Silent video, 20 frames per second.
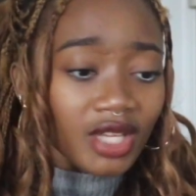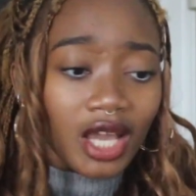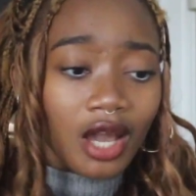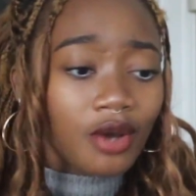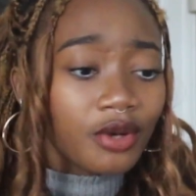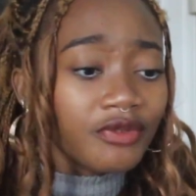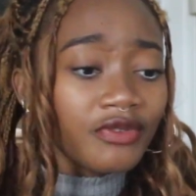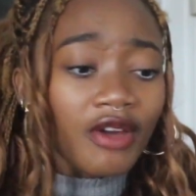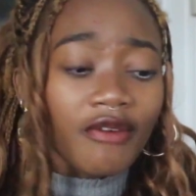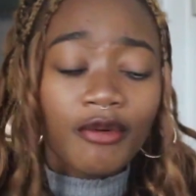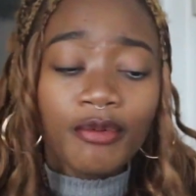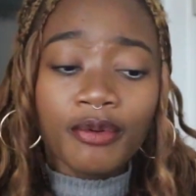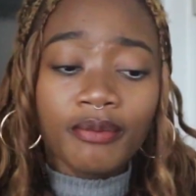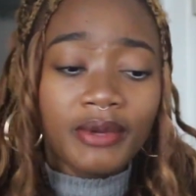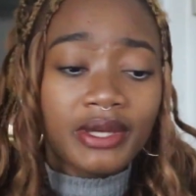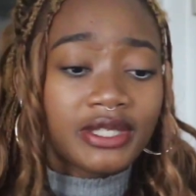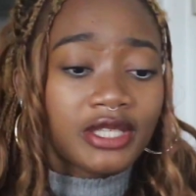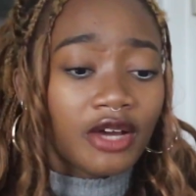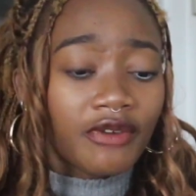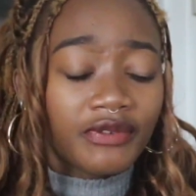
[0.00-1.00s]
I would have never put
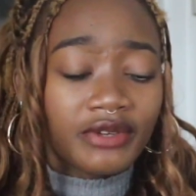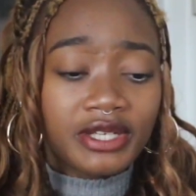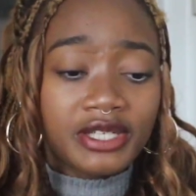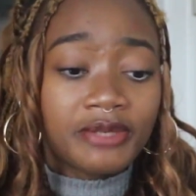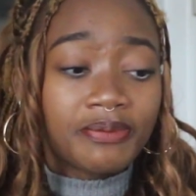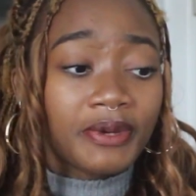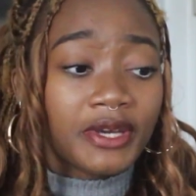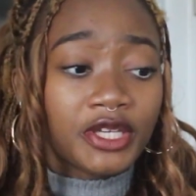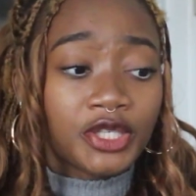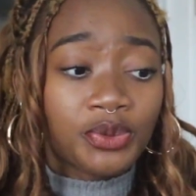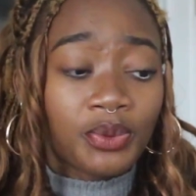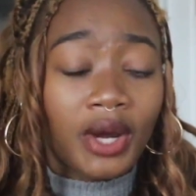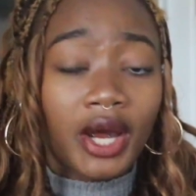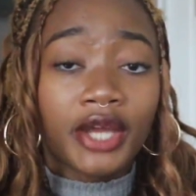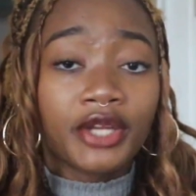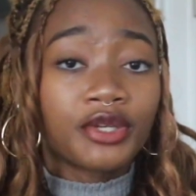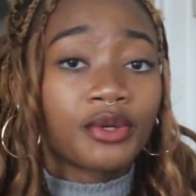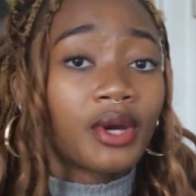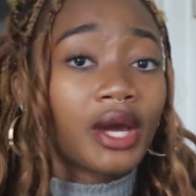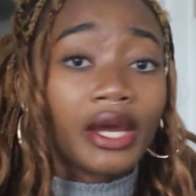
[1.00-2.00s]
myself in a space where
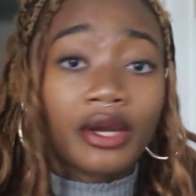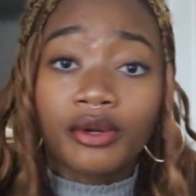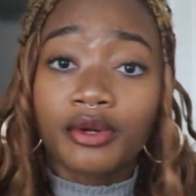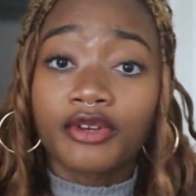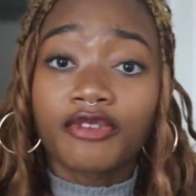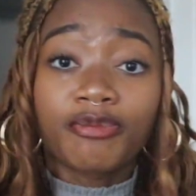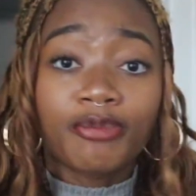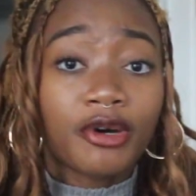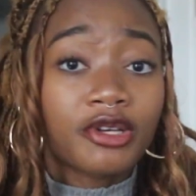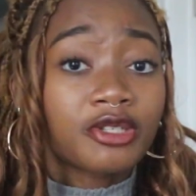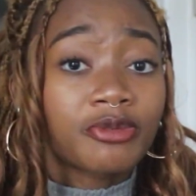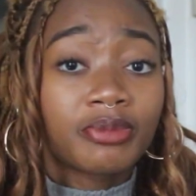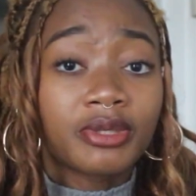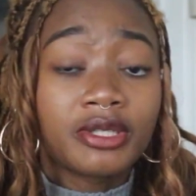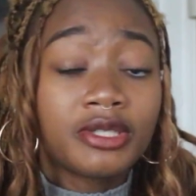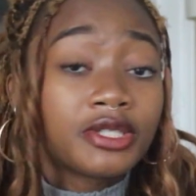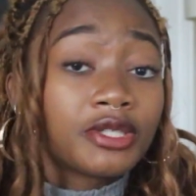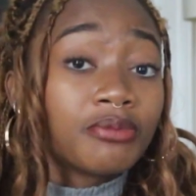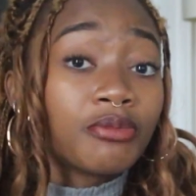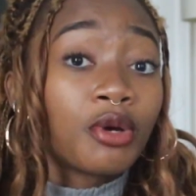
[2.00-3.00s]
I knew I could have
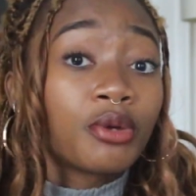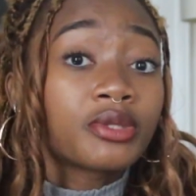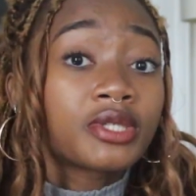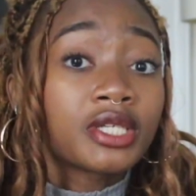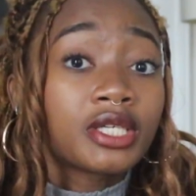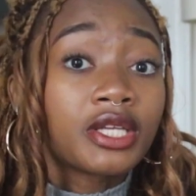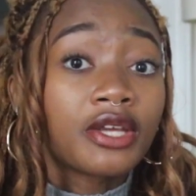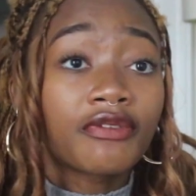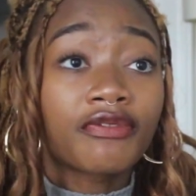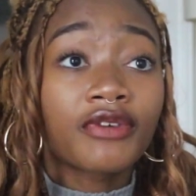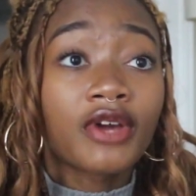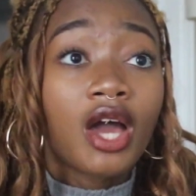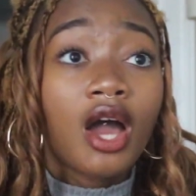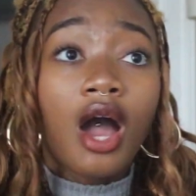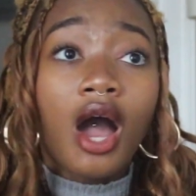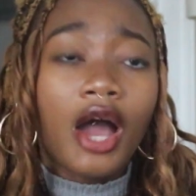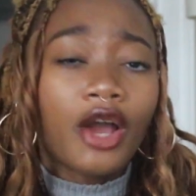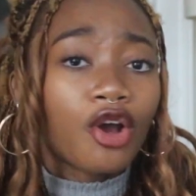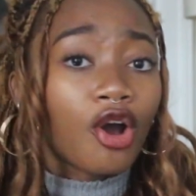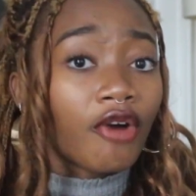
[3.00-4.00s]
possibly demoted if
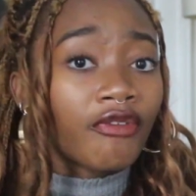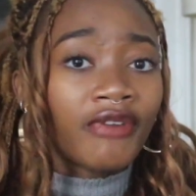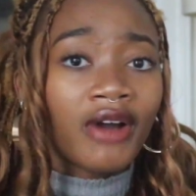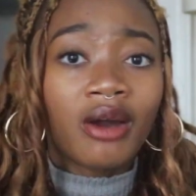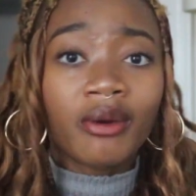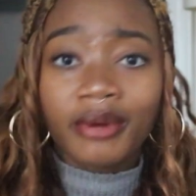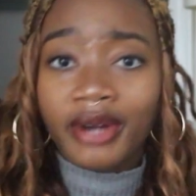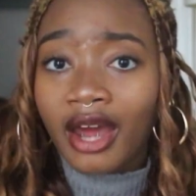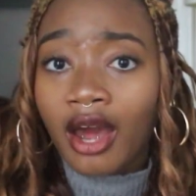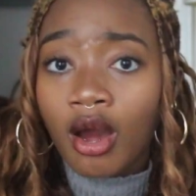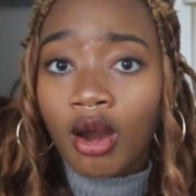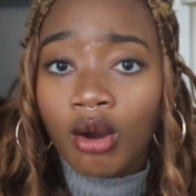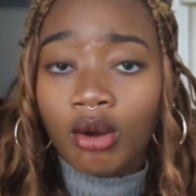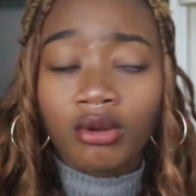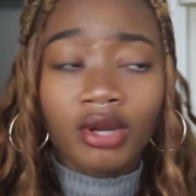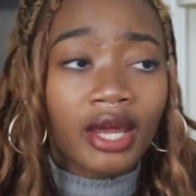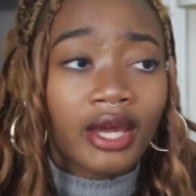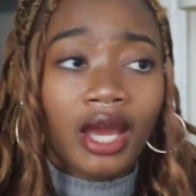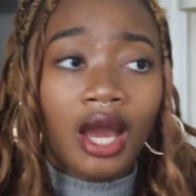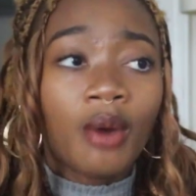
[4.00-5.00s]
I got found
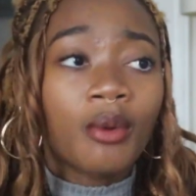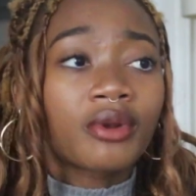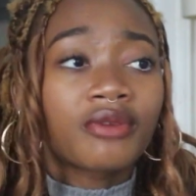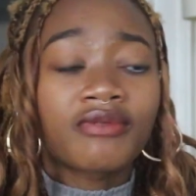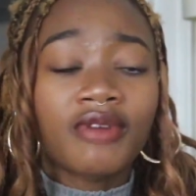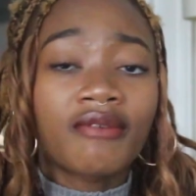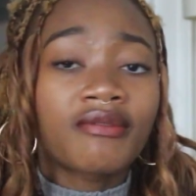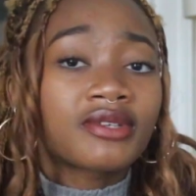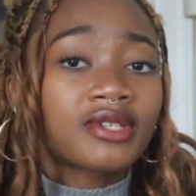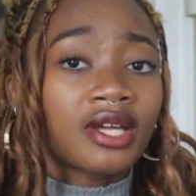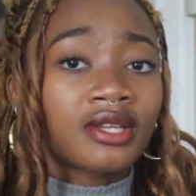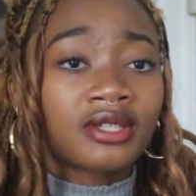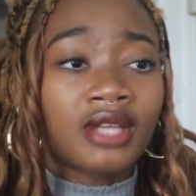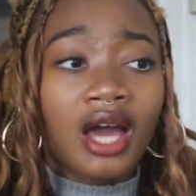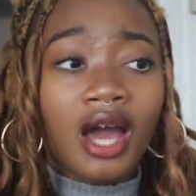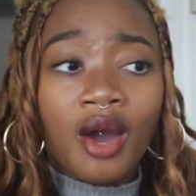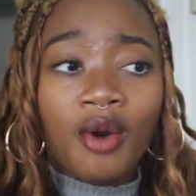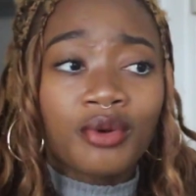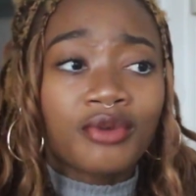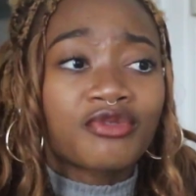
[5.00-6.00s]
out. Like, I would have never done
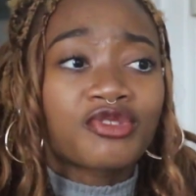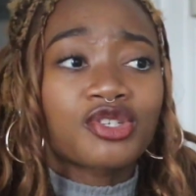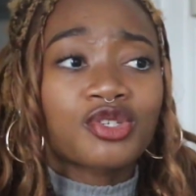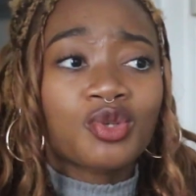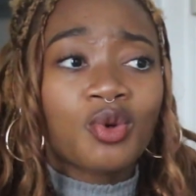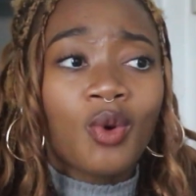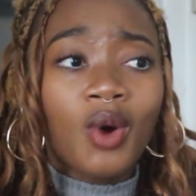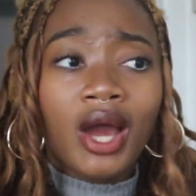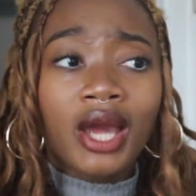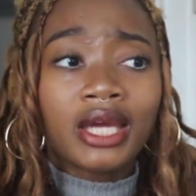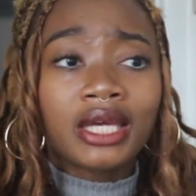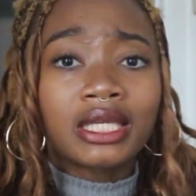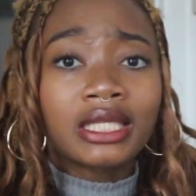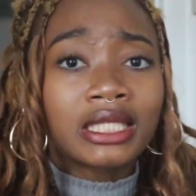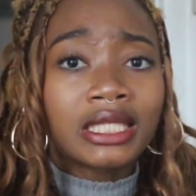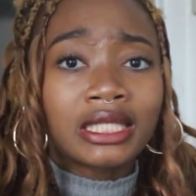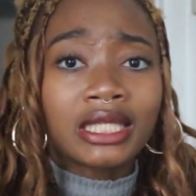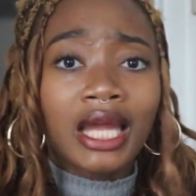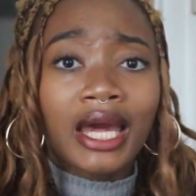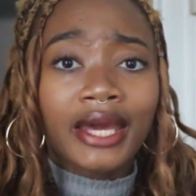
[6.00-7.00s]
that. I would have just
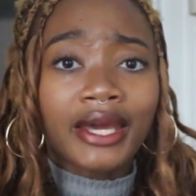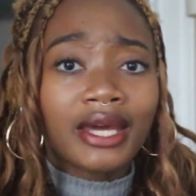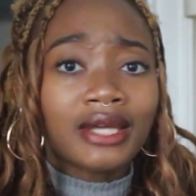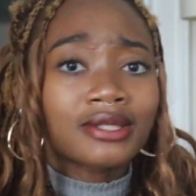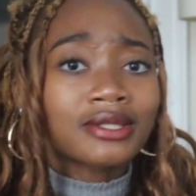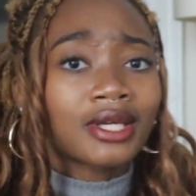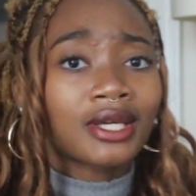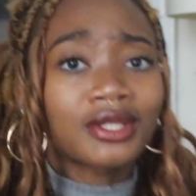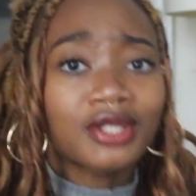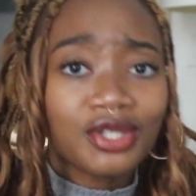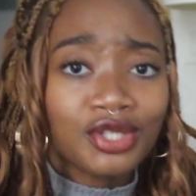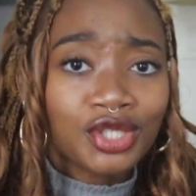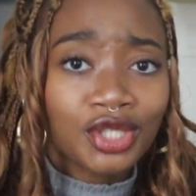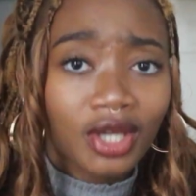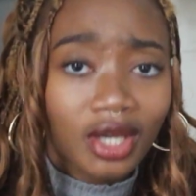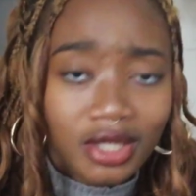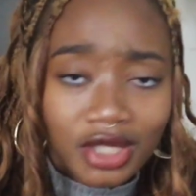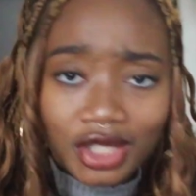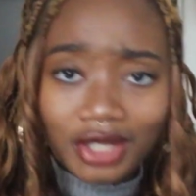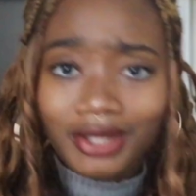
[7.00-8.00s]
quietly like attended
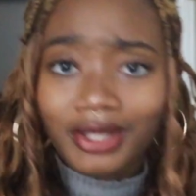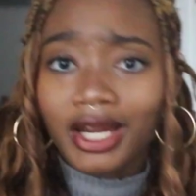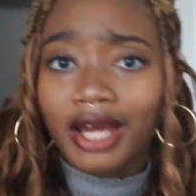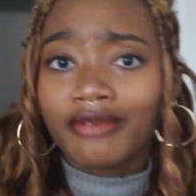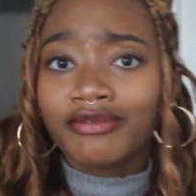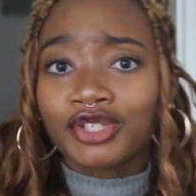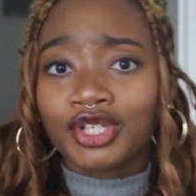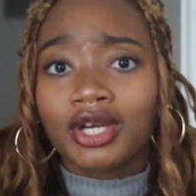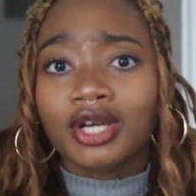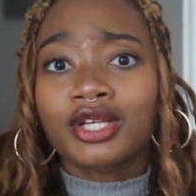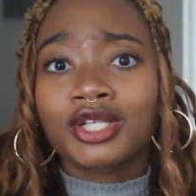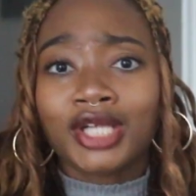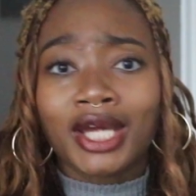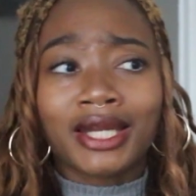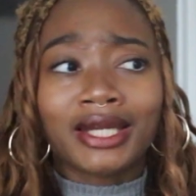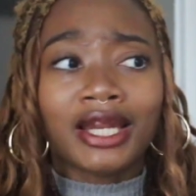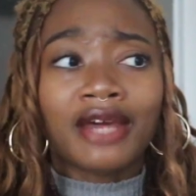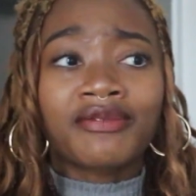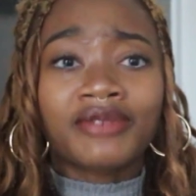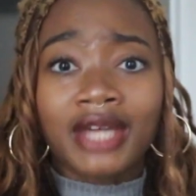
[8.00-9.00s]
church, and left
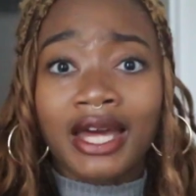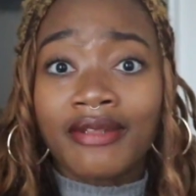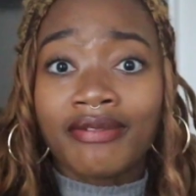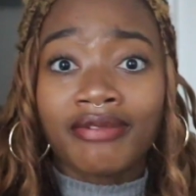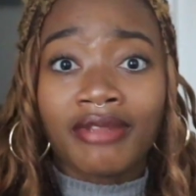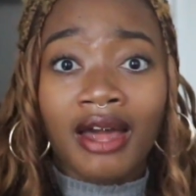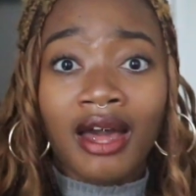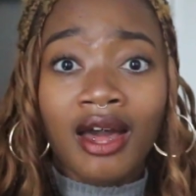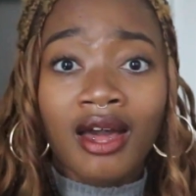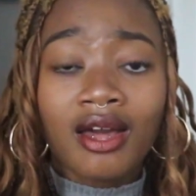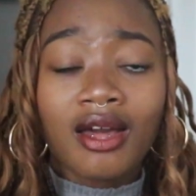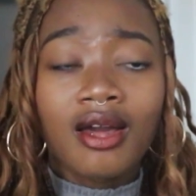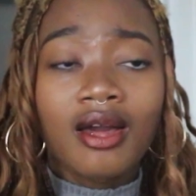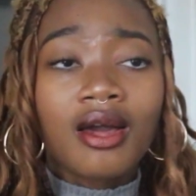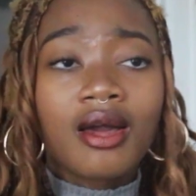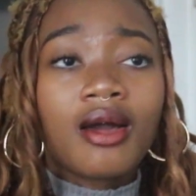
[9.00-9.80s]
it at that.